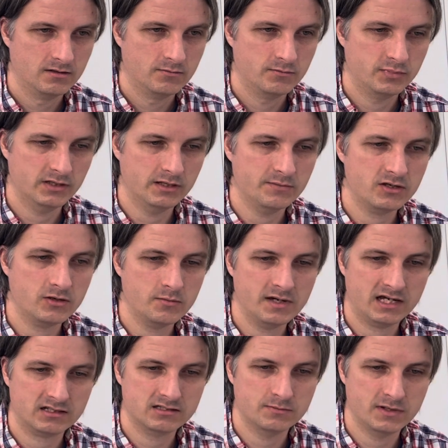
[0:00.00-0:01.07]
But let me go
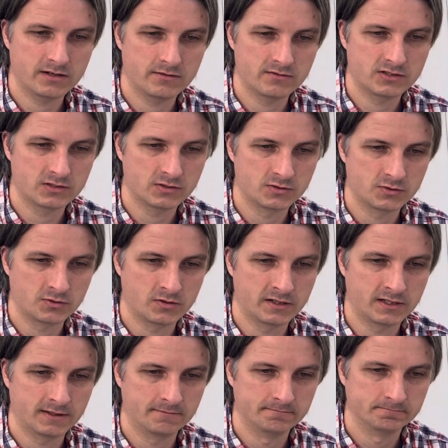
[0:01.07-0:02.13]
back to my original
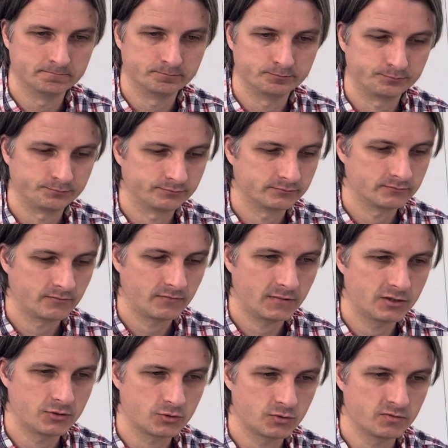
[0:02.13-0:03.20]
drawing.
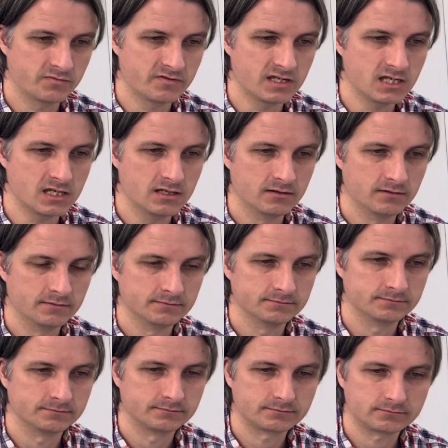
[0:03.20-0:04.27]
Control V,
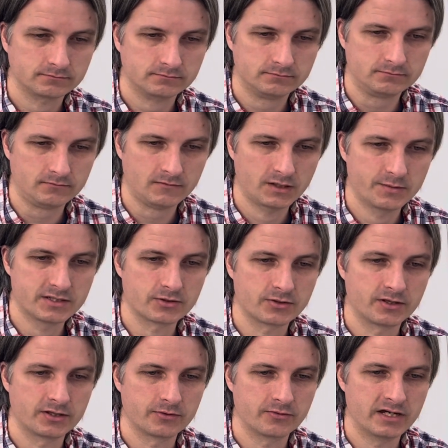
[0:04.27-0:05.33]
let me turn
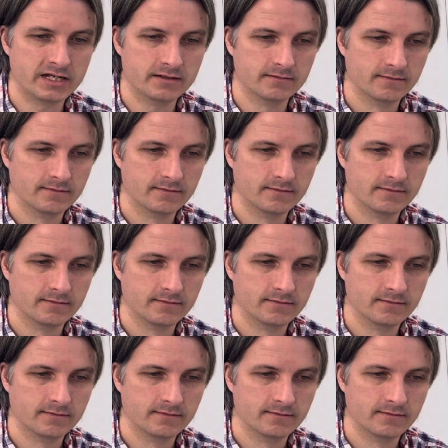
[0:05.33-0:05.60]
on the red.